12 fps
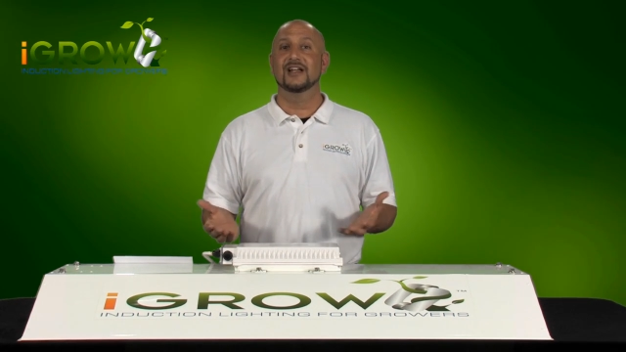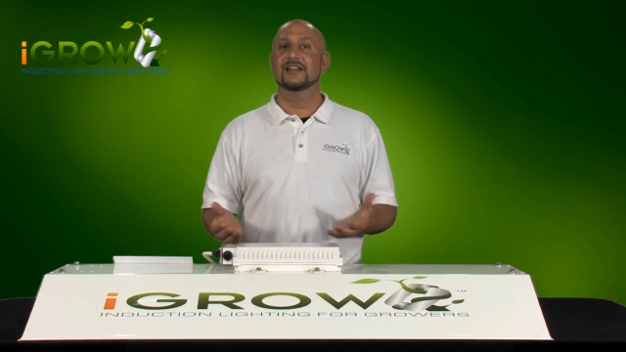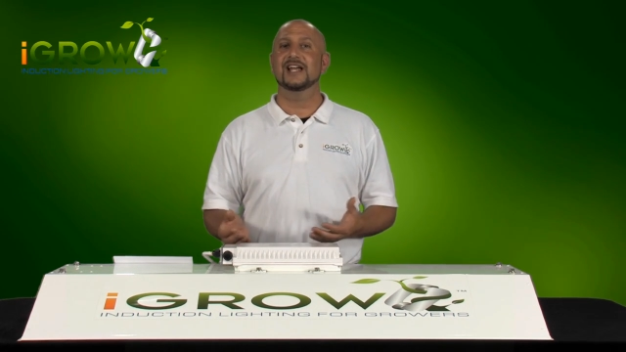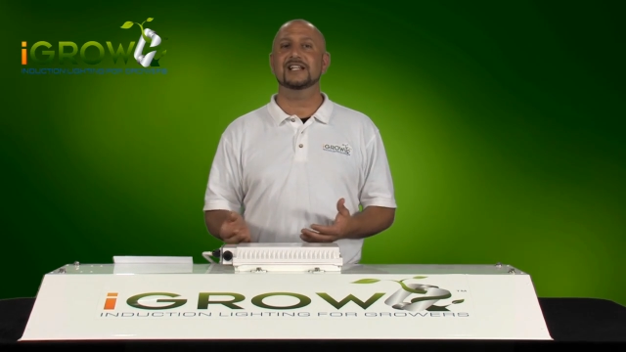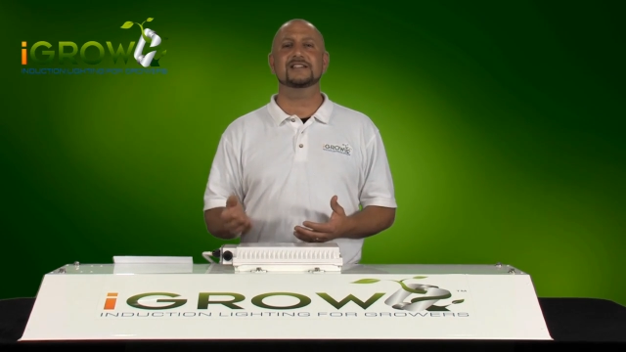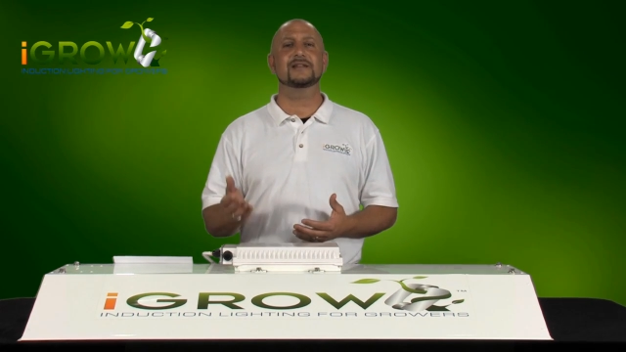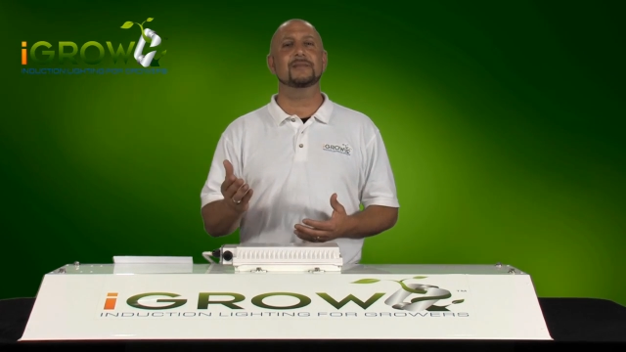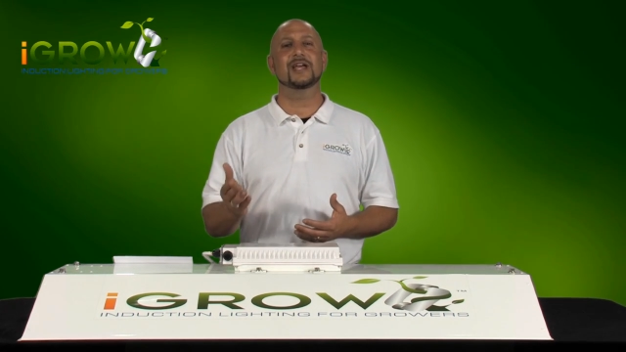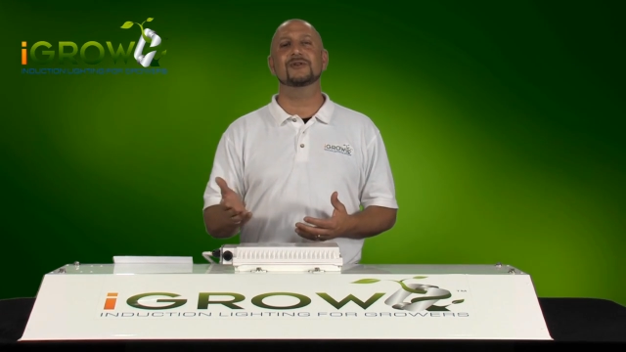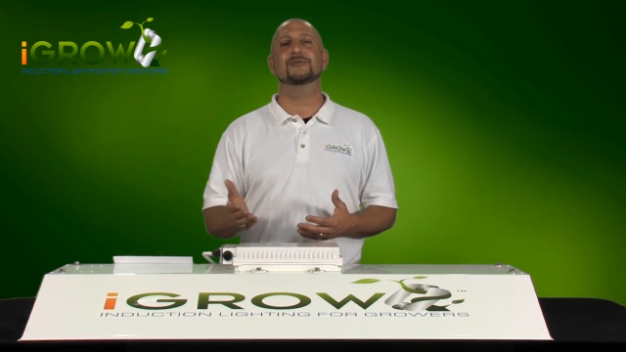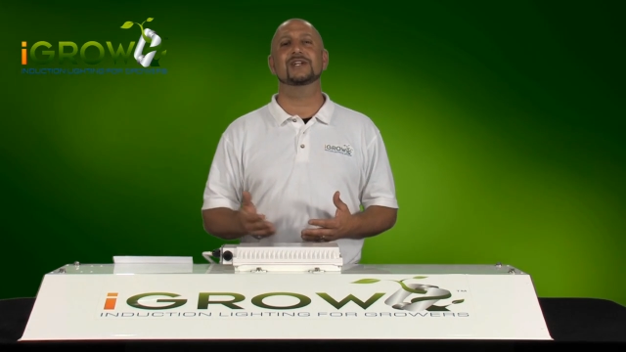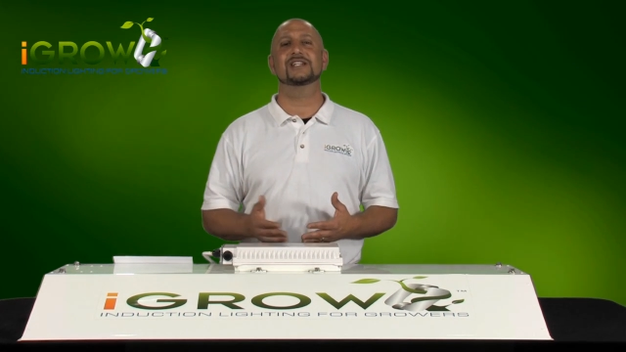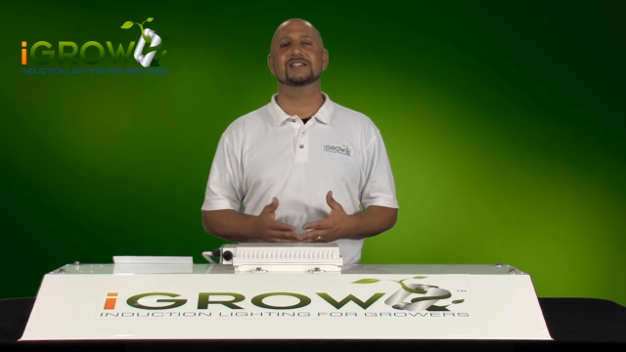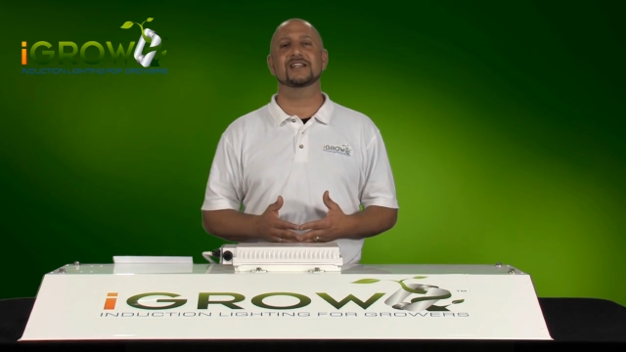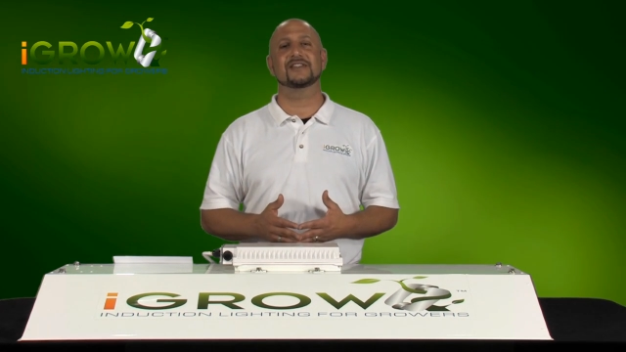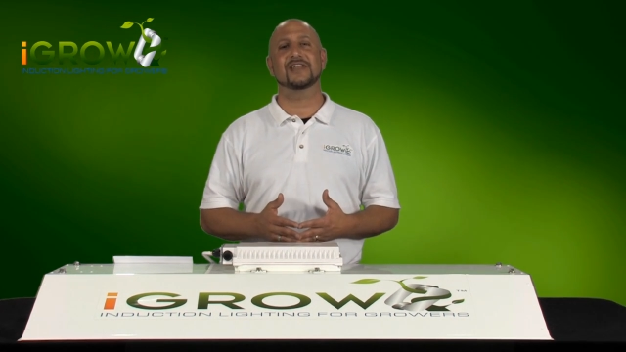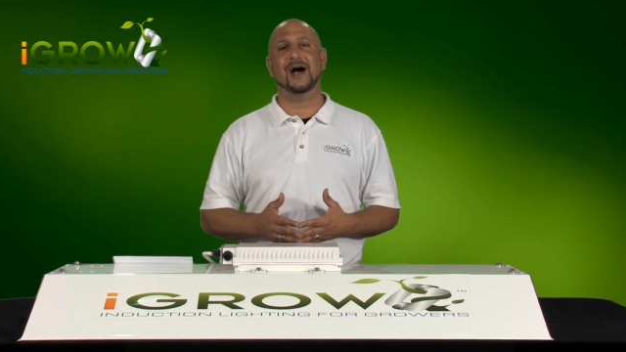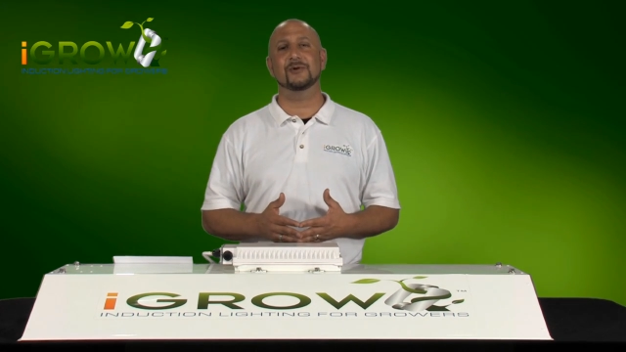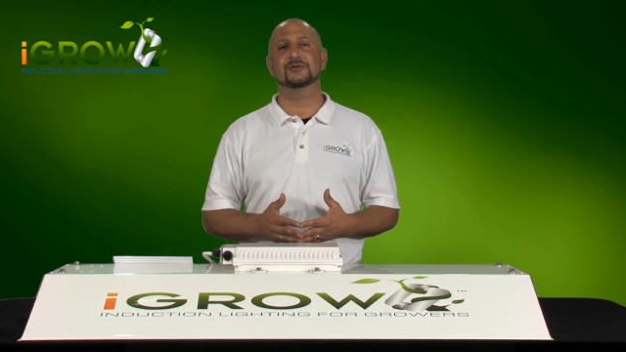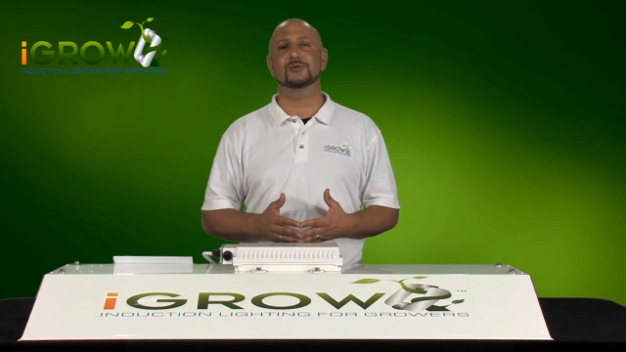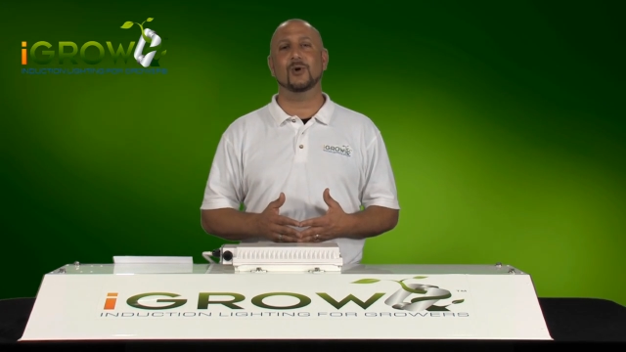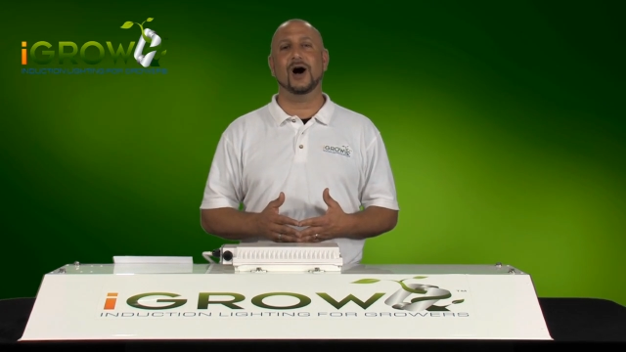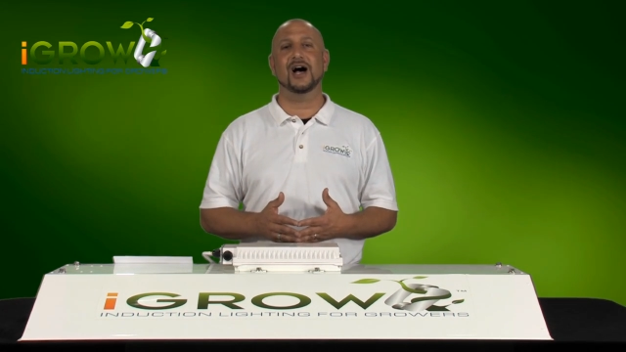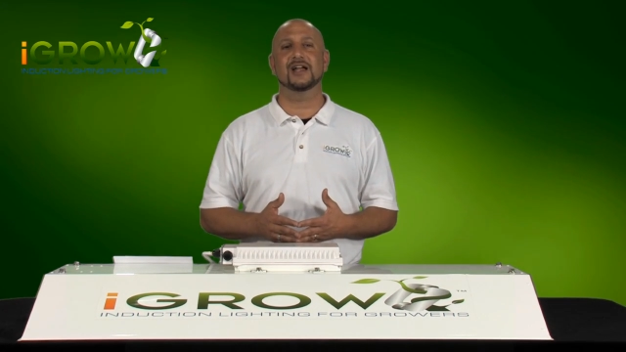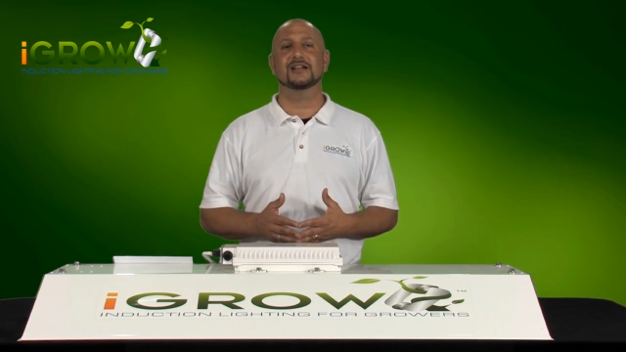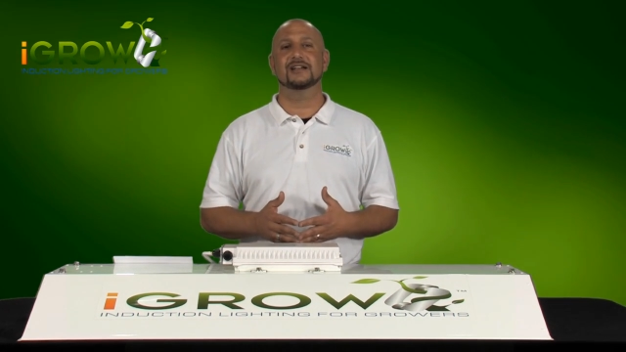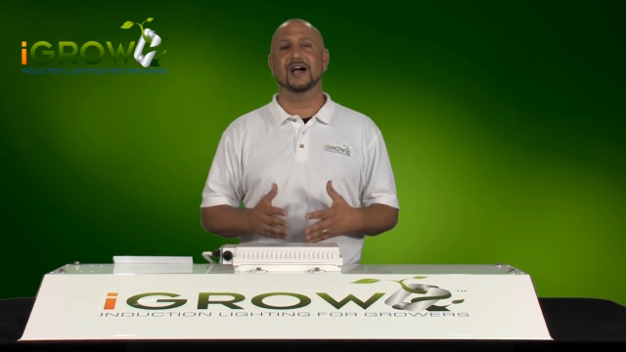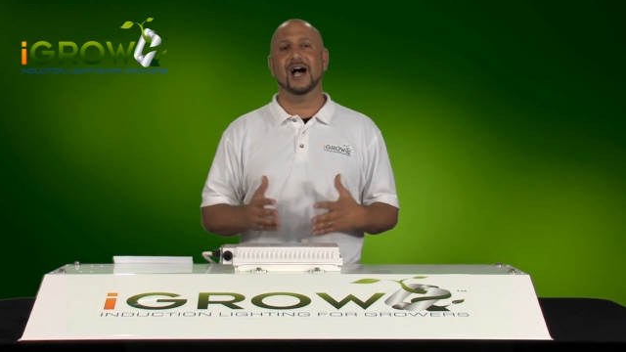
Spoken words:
That's the main reason a 1,000-watt